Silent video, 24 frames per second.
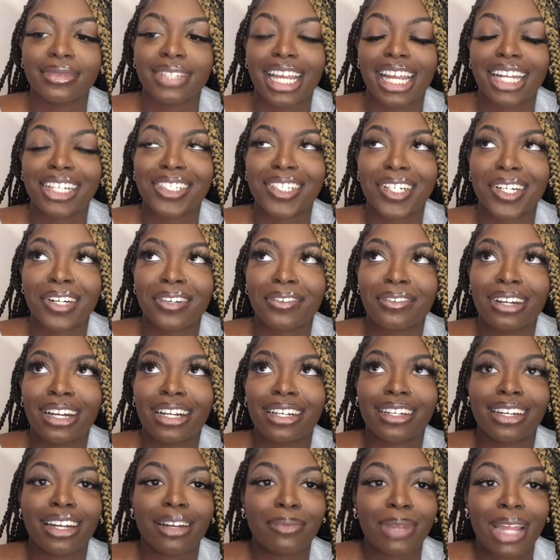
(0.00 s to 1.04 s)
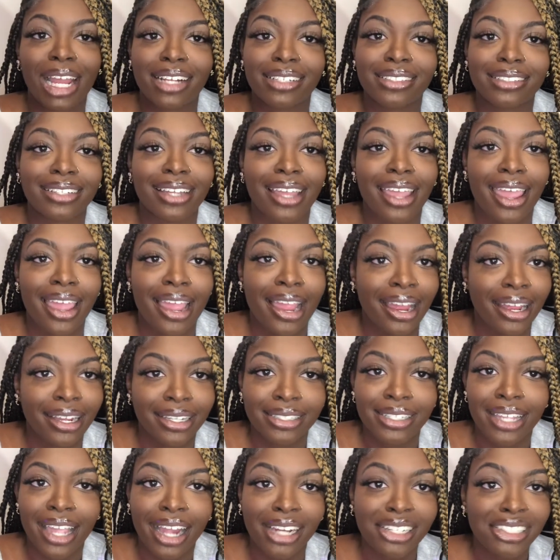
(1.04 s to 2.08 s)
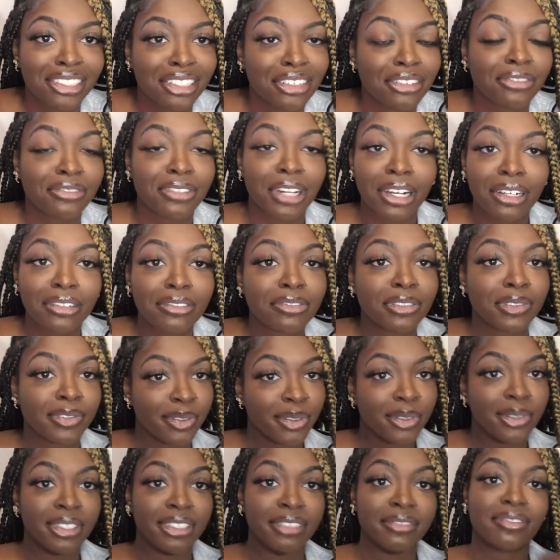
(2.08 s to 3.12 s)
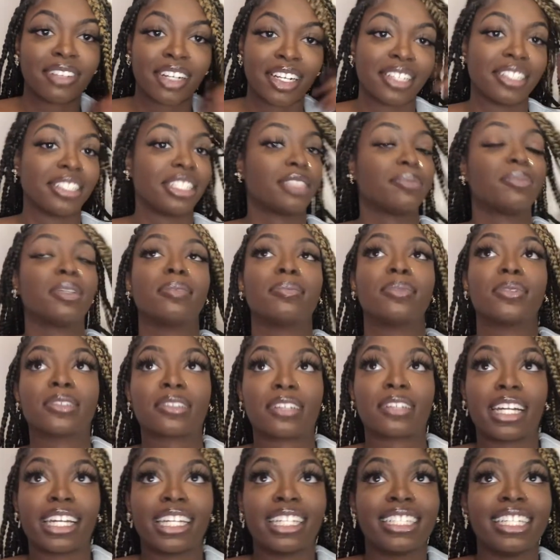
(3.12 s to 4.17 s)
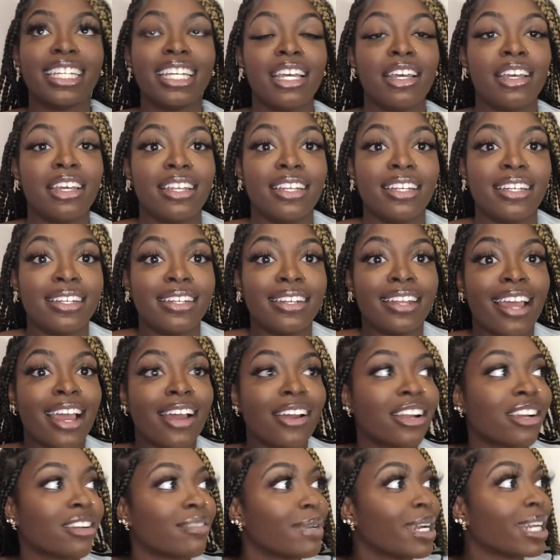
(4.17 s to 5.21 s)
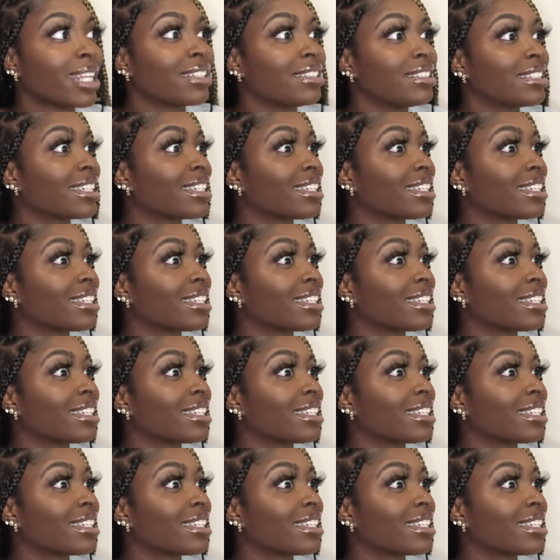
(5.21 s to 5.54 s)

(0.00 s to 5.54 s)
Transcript: I turn around and I'm acting a fool in front of these people, right? Now everybody looking